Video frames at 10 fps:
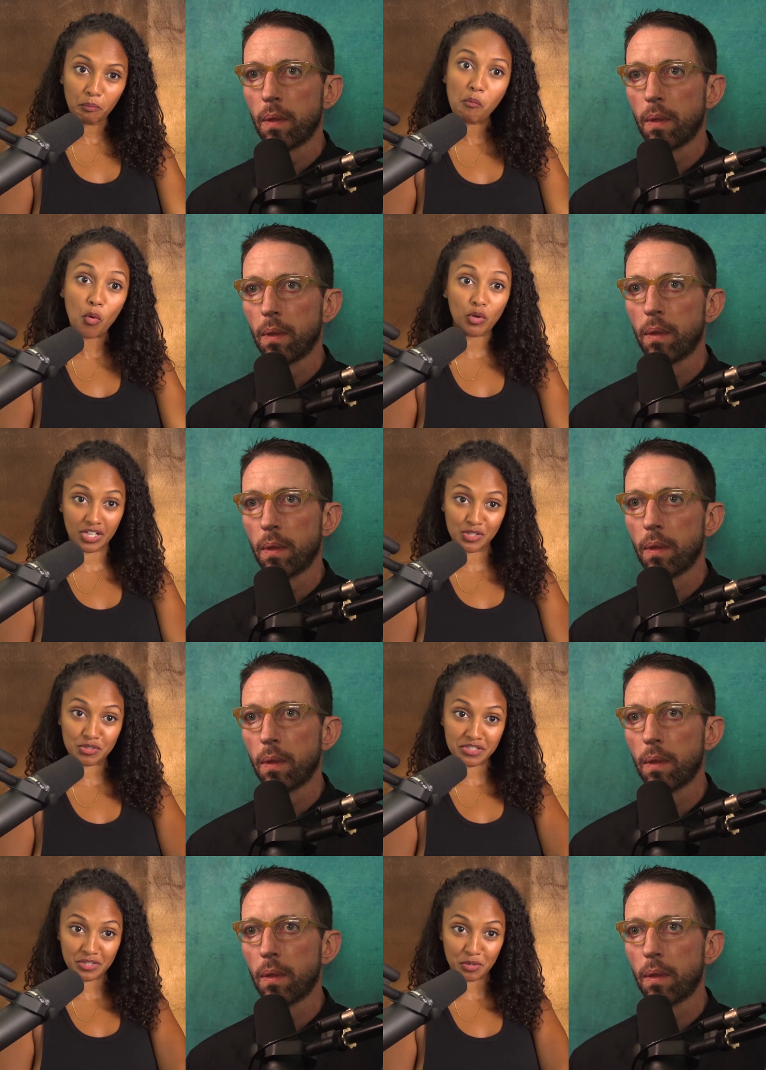Speaker 1: more
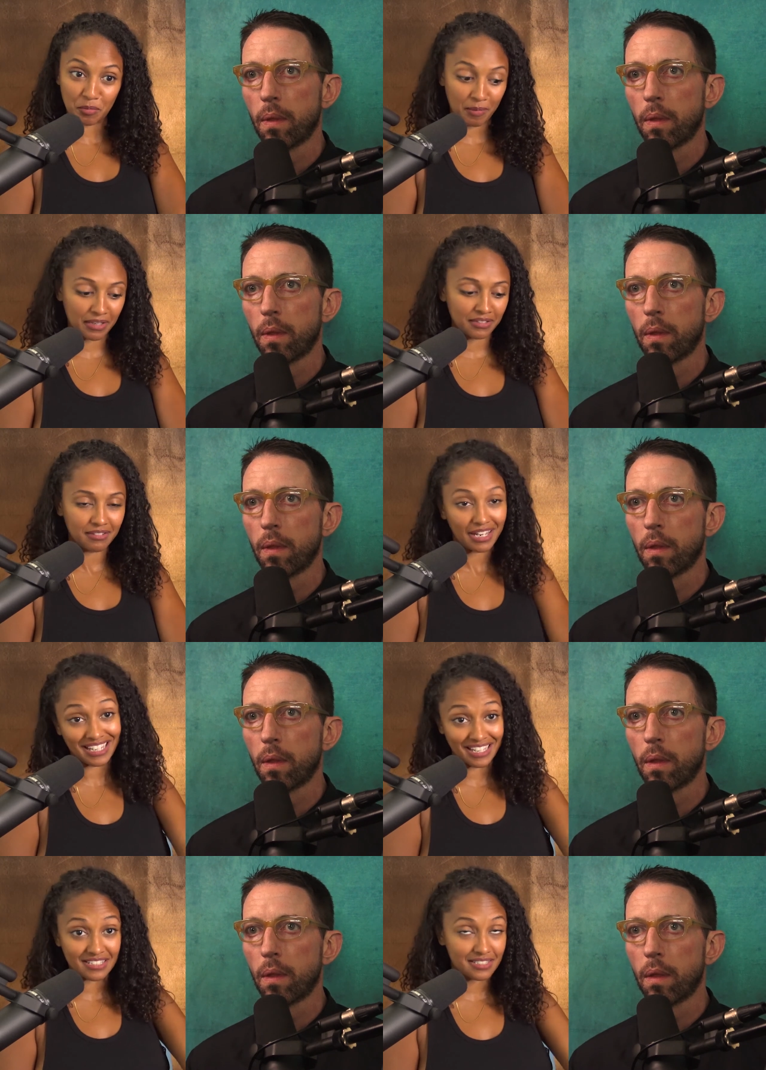dangerous than Superman.
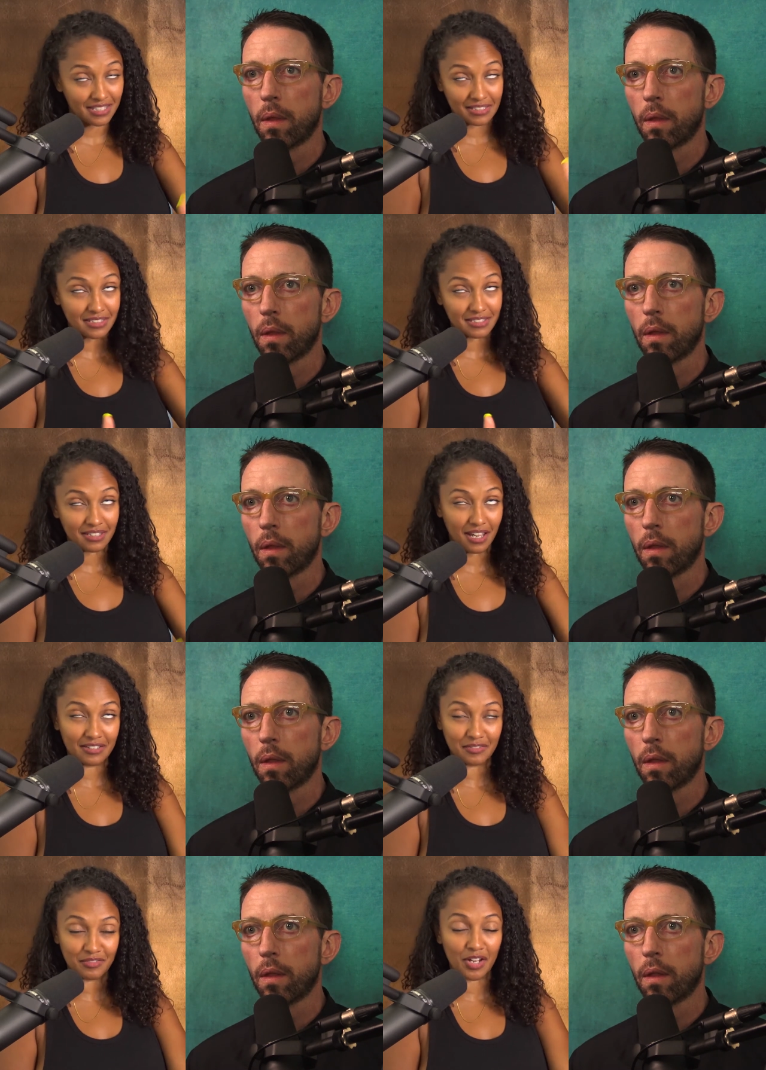I guess that's
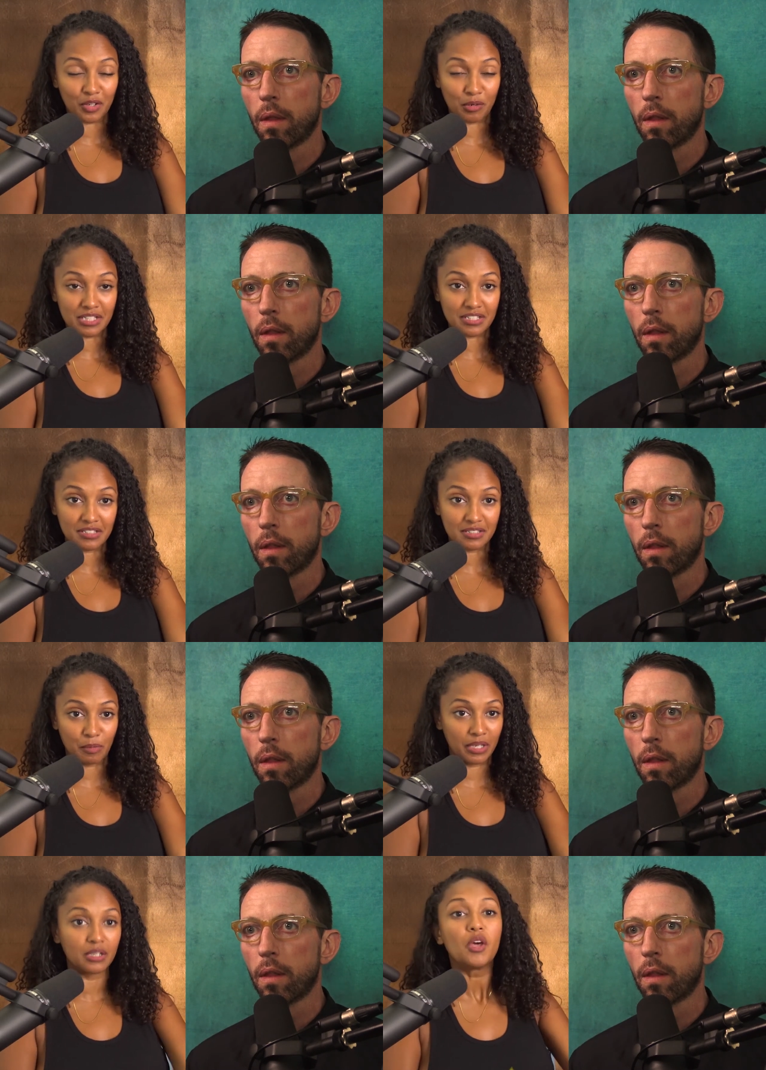kind of not a great
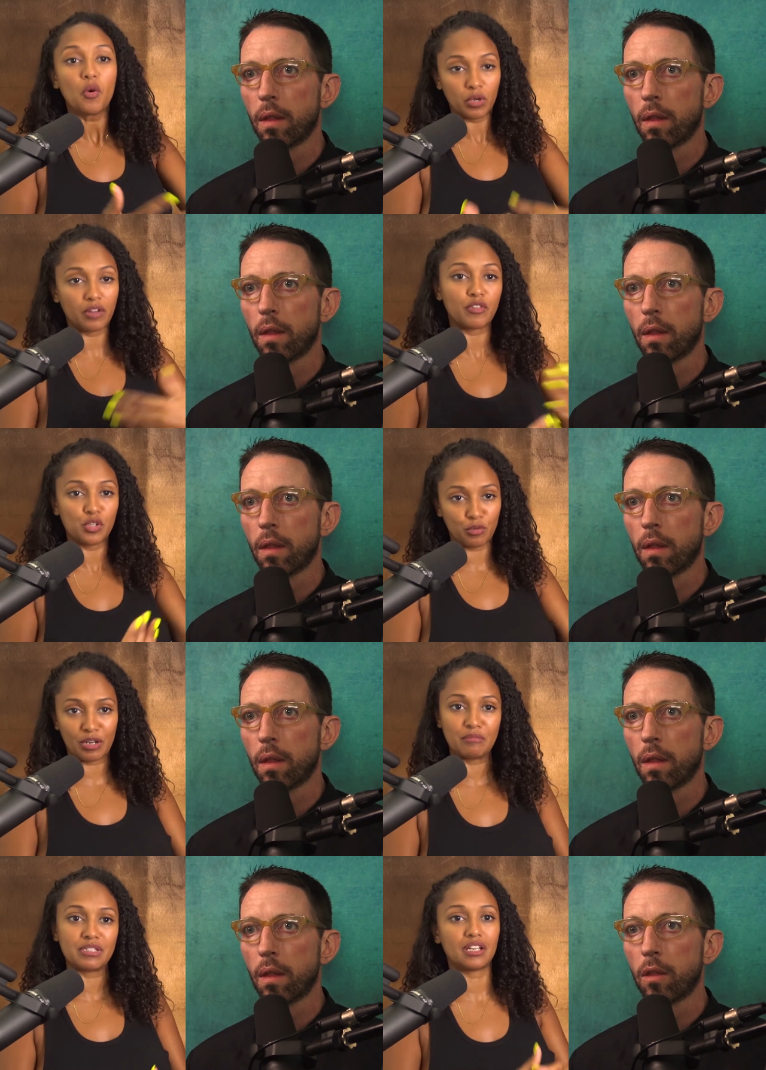sentence, but whatever. You know
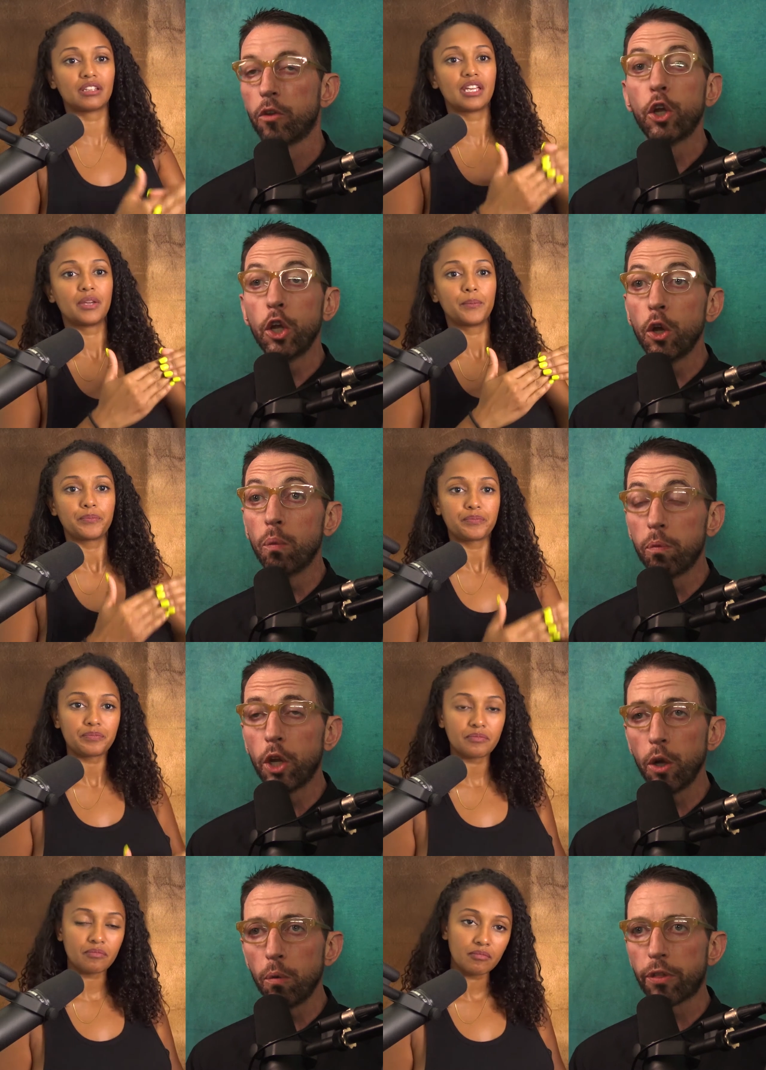what I'm saying. Do like, you
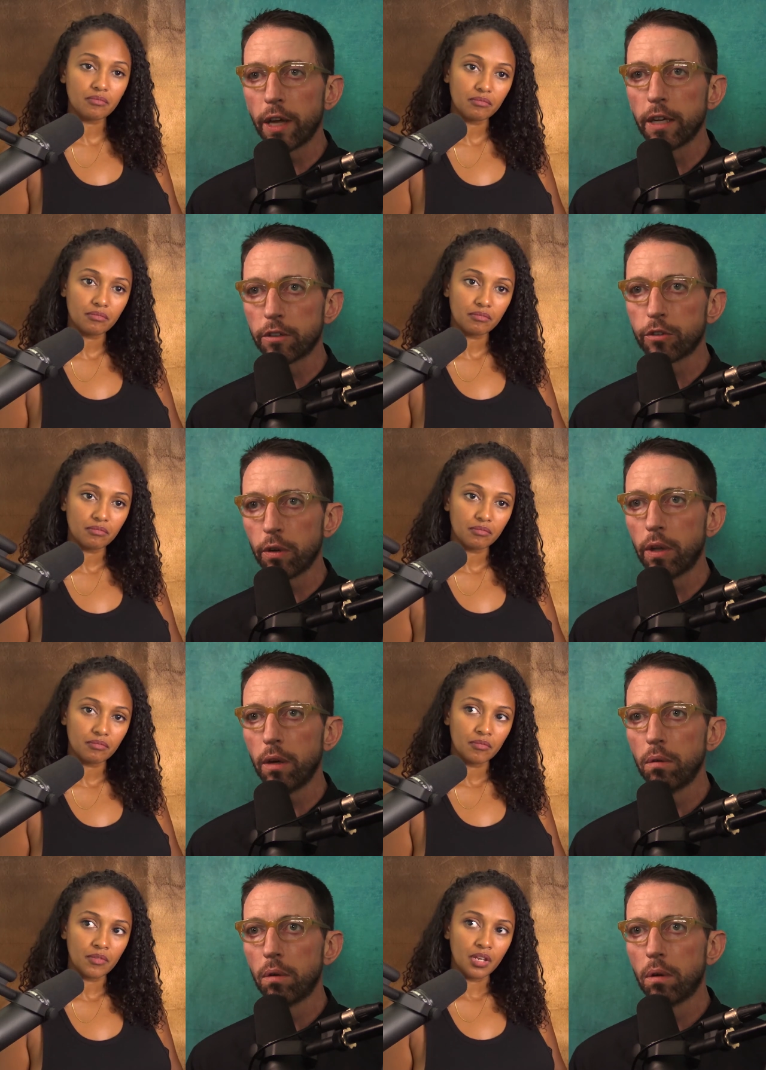
Speaker 2: do you think it's true
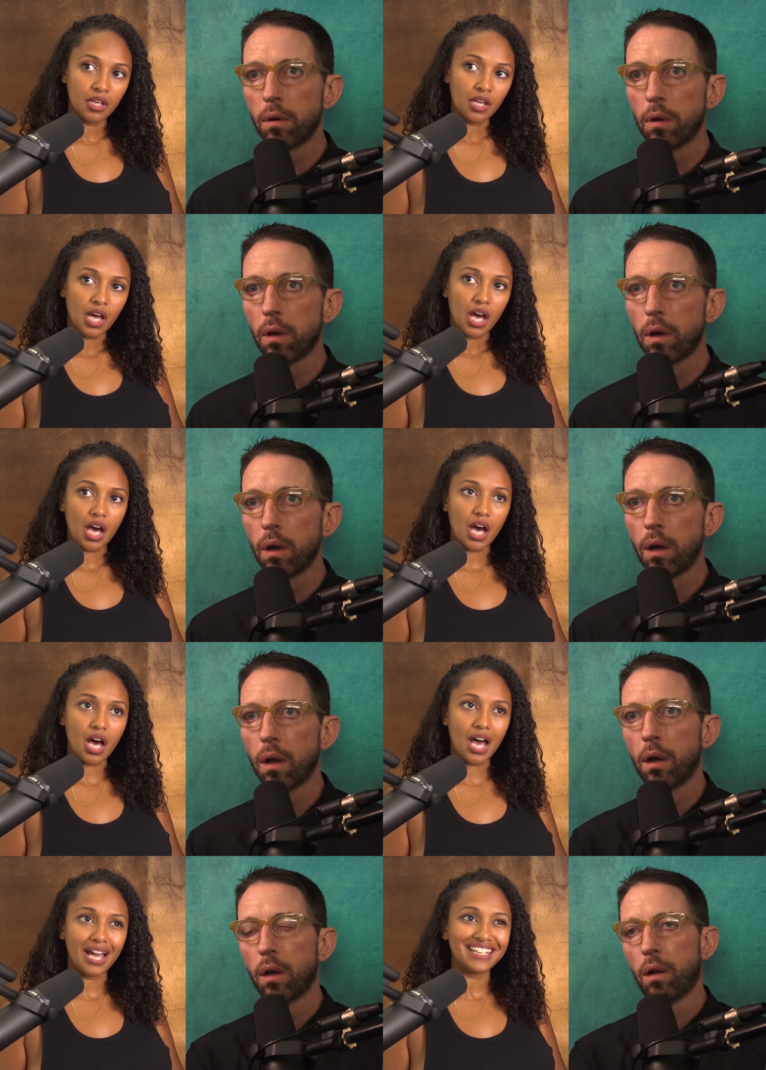though?
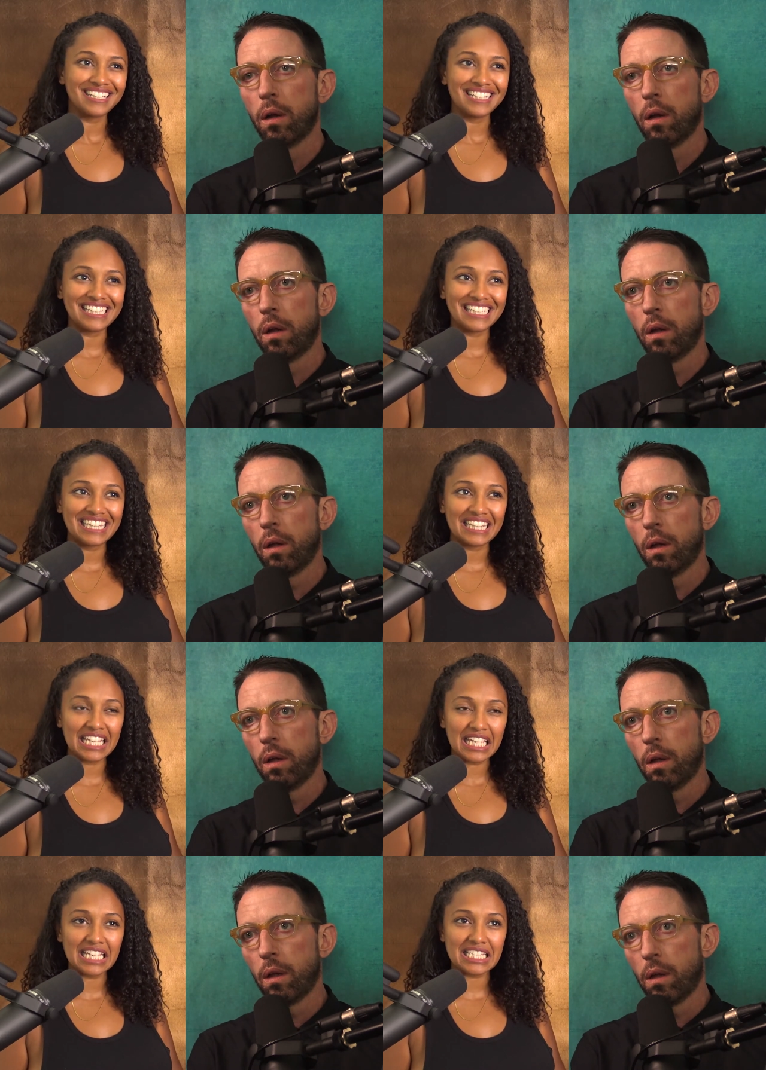
Speaker 1: I
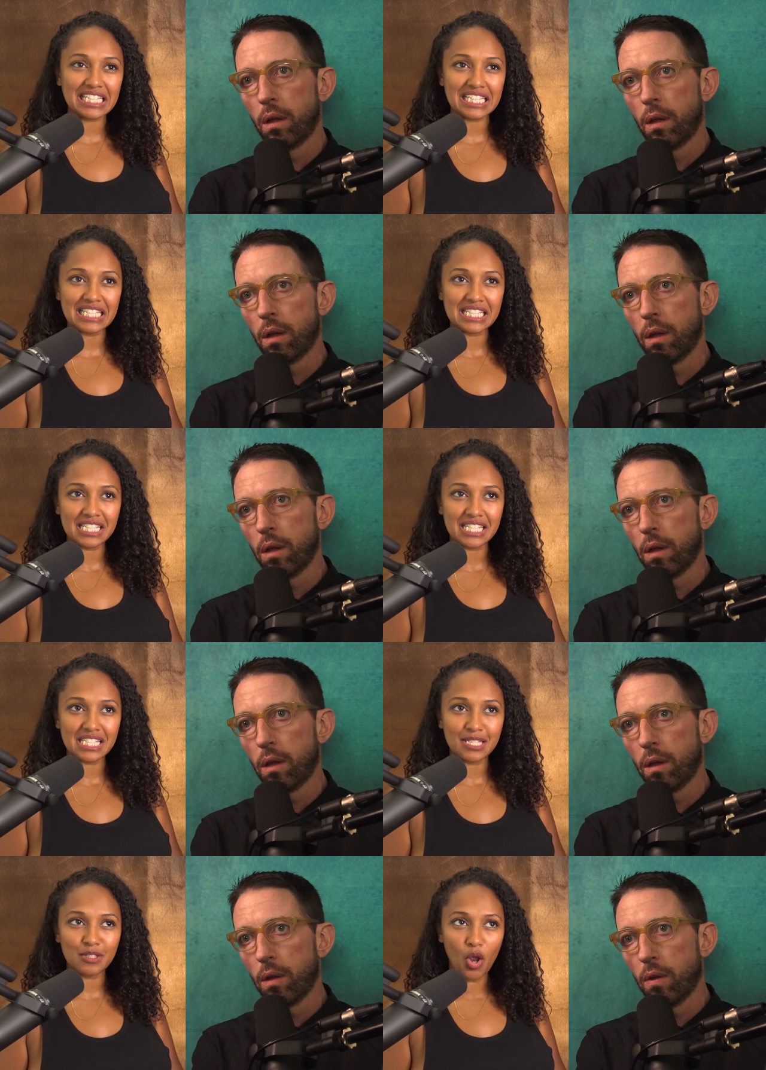think it's a
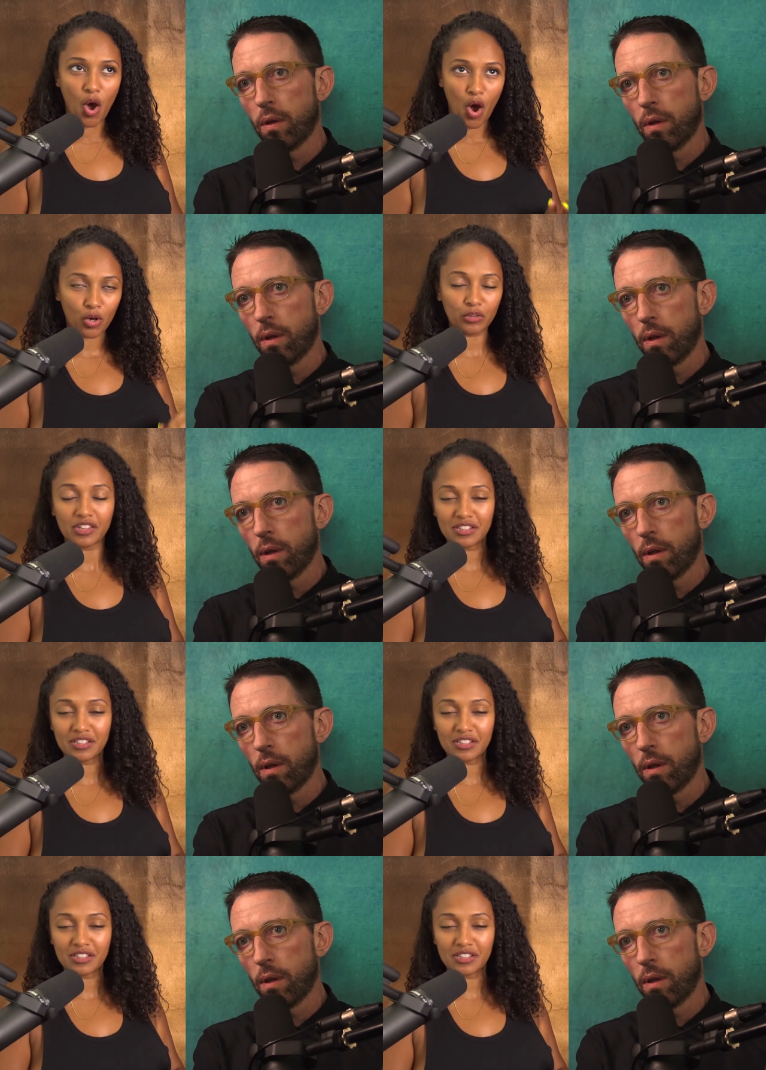hard